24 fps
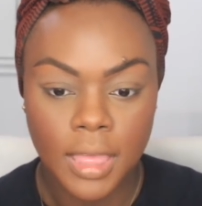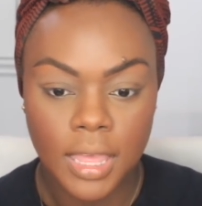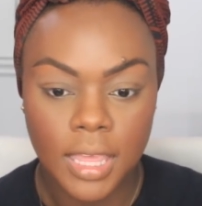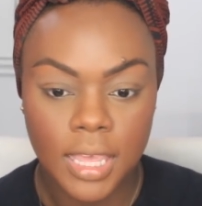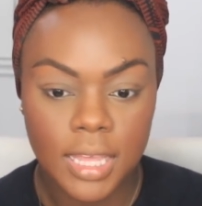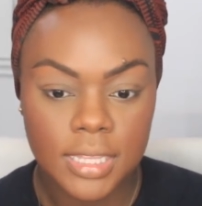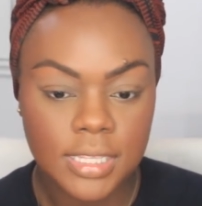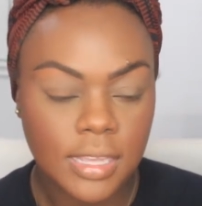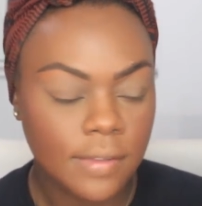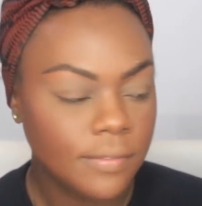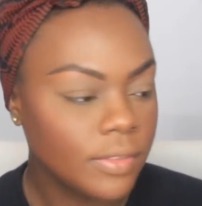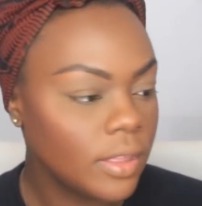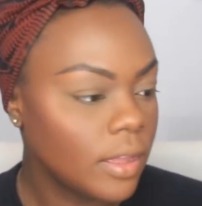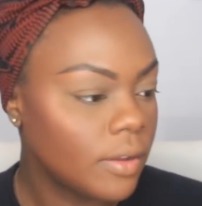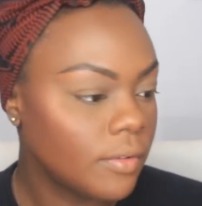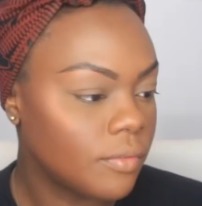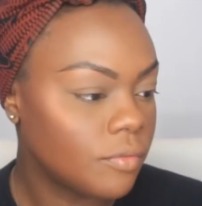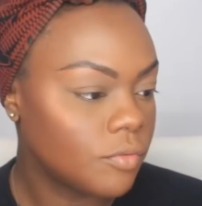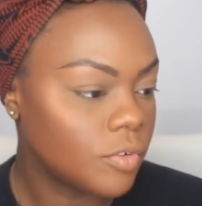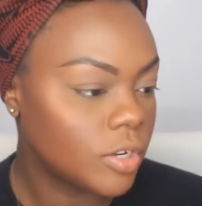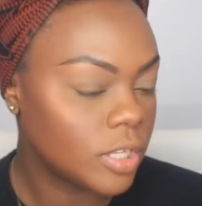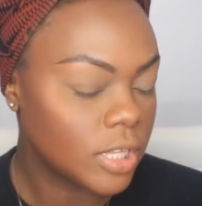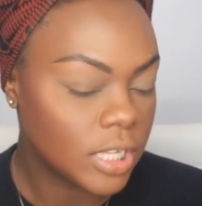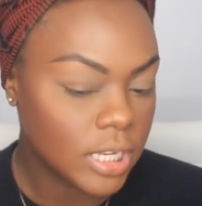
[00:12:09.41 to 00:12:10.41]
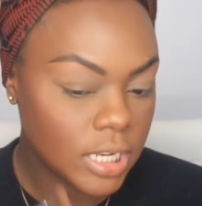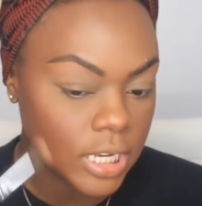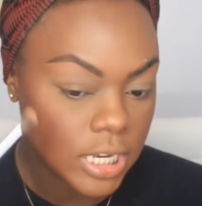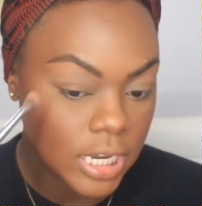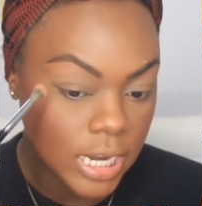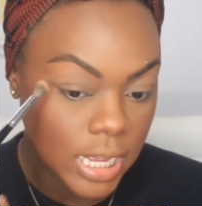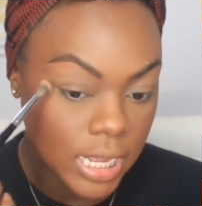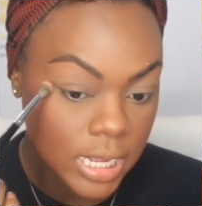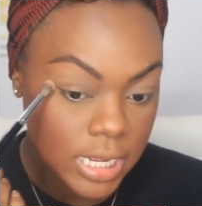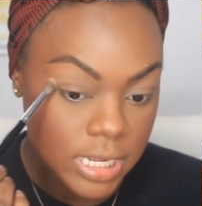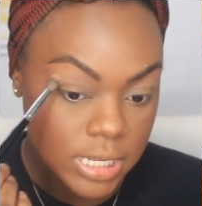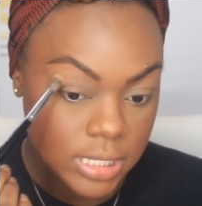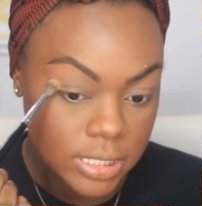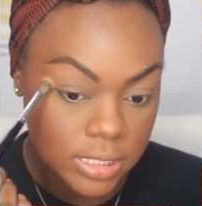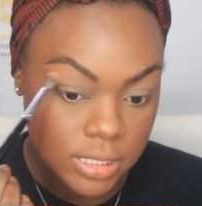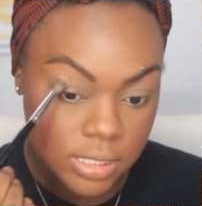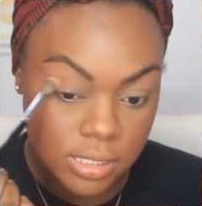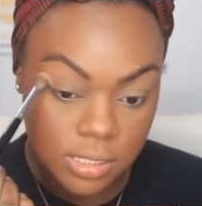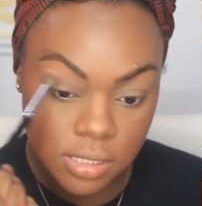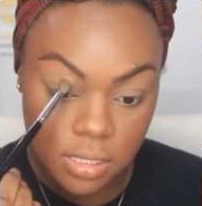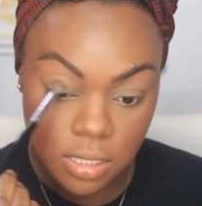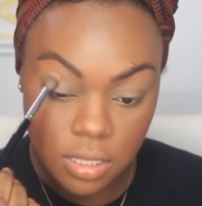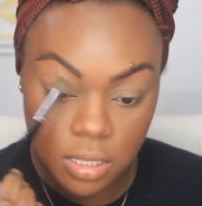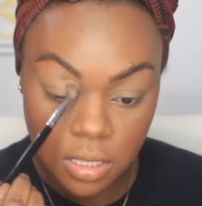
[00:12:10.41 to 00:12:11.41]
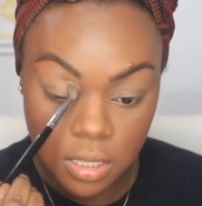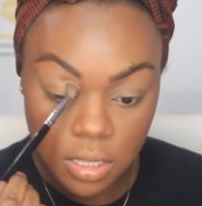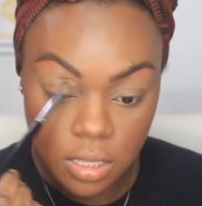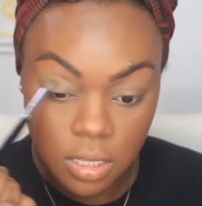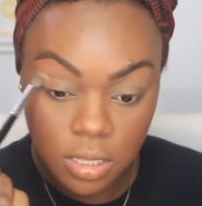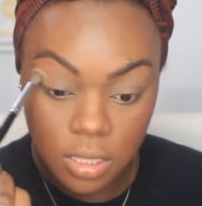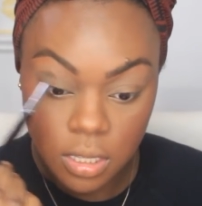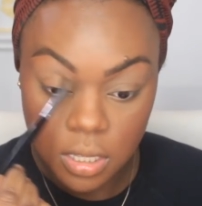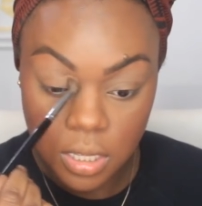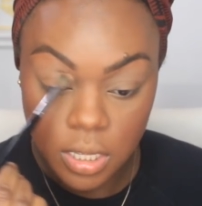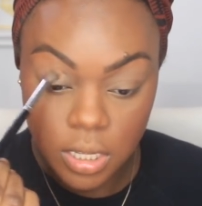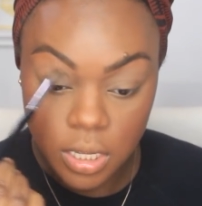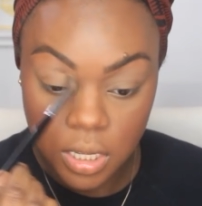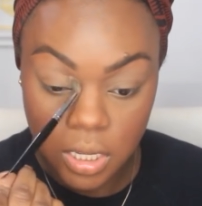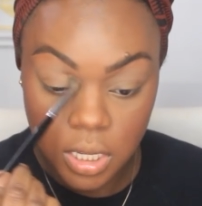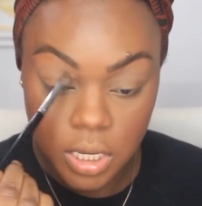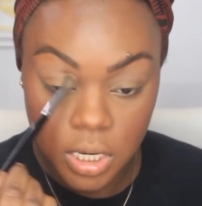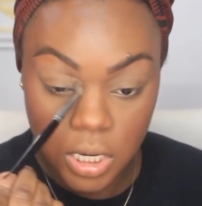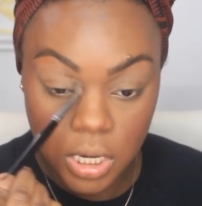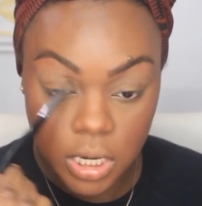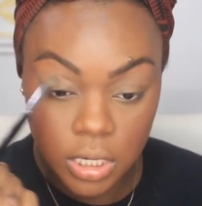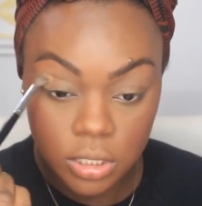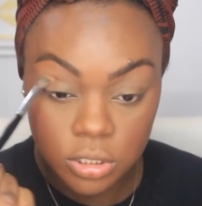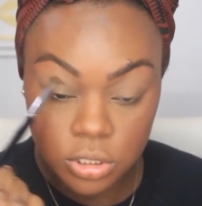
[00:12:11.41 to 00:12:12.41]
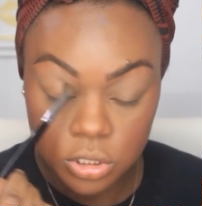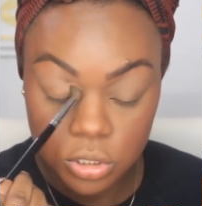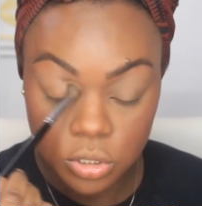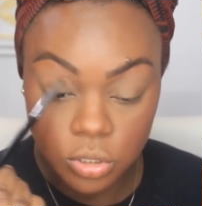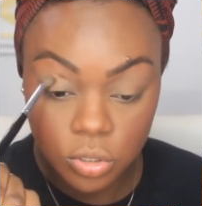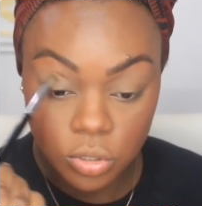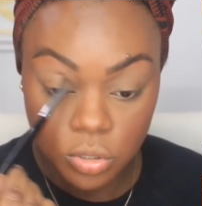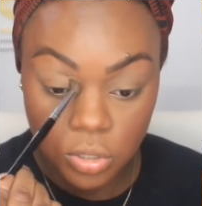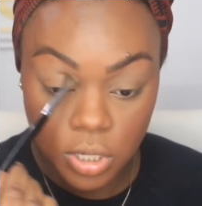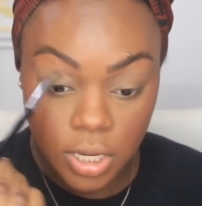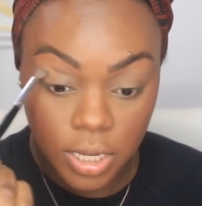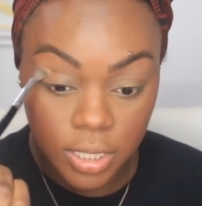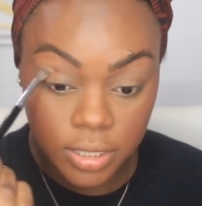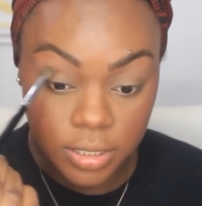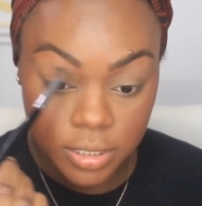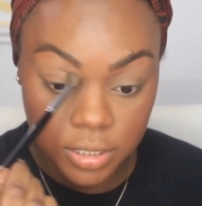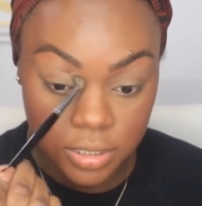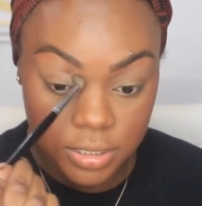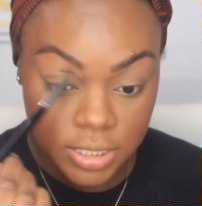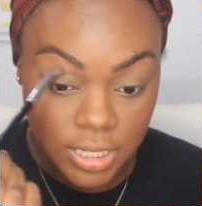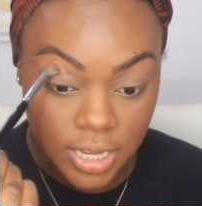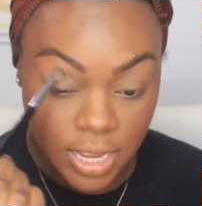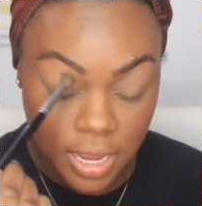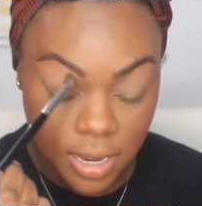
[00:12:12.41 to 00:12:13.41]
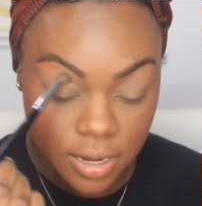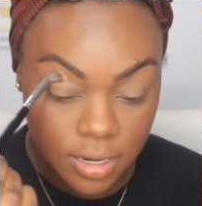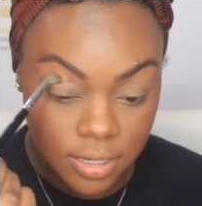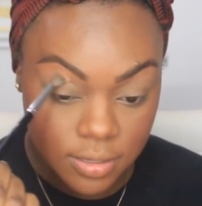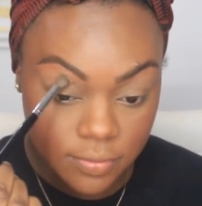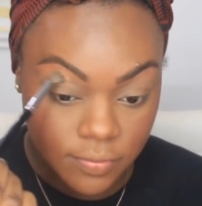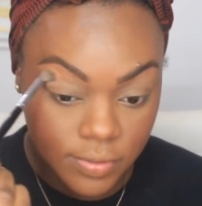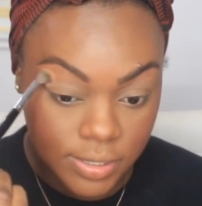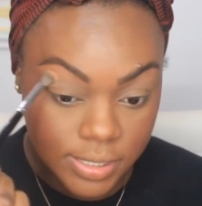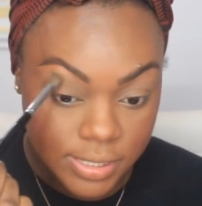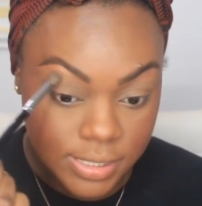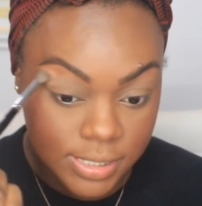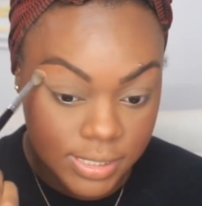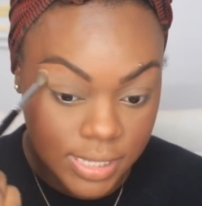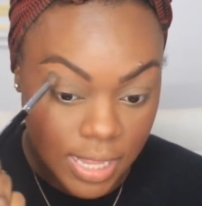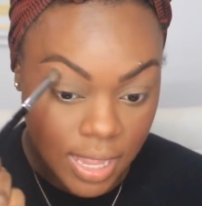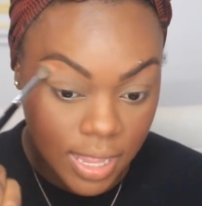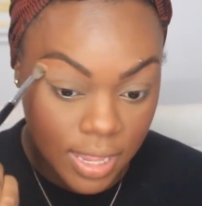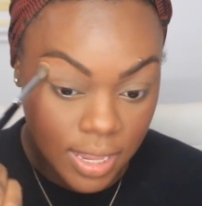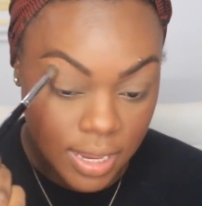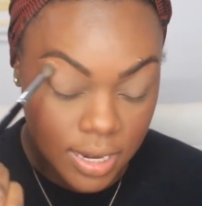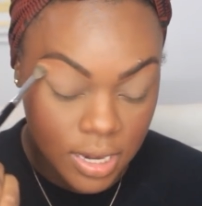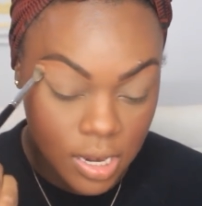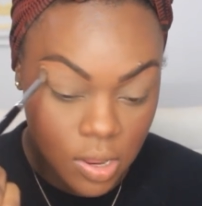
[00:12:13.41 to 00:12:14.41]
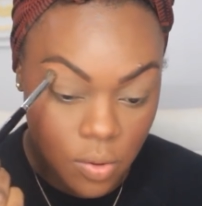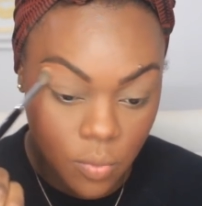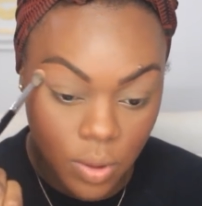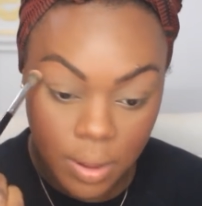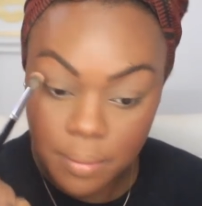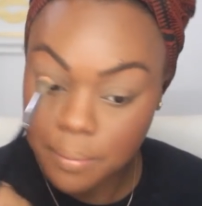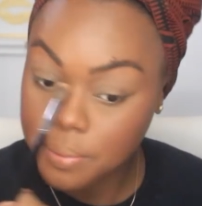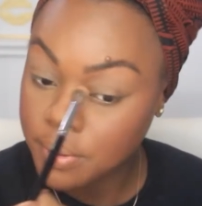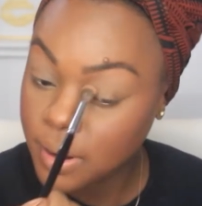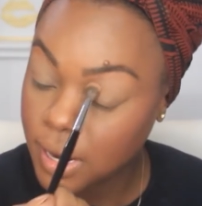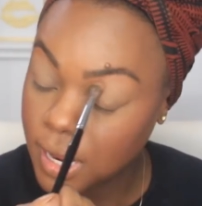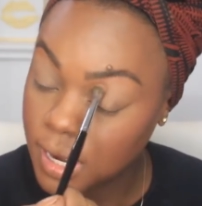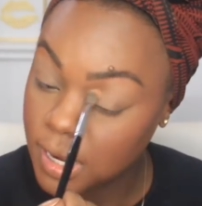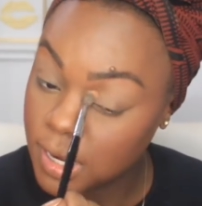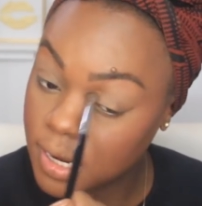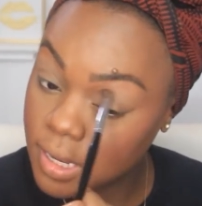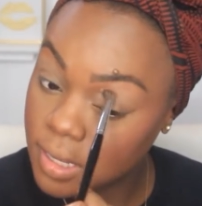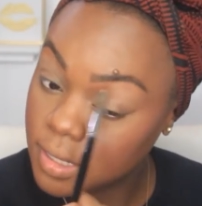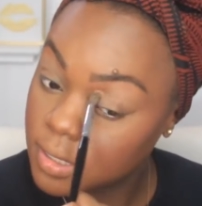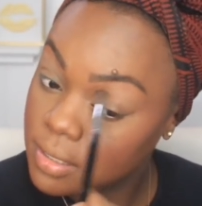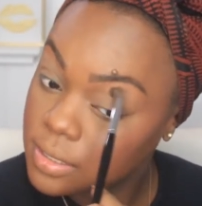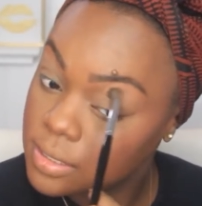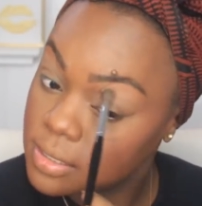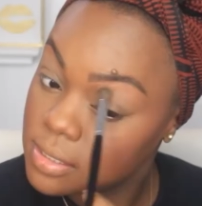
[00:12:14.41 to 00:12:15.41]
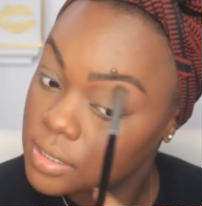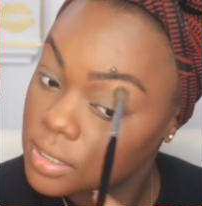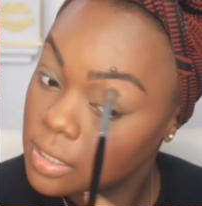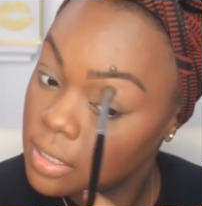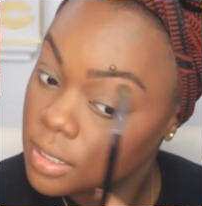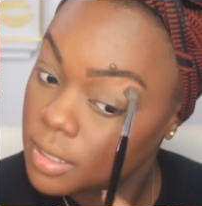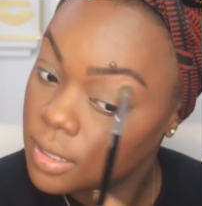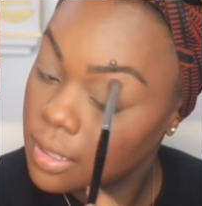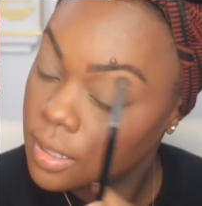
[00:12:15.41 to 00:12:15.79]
Yeah, definitely a really nice initial color to kind of set any wet products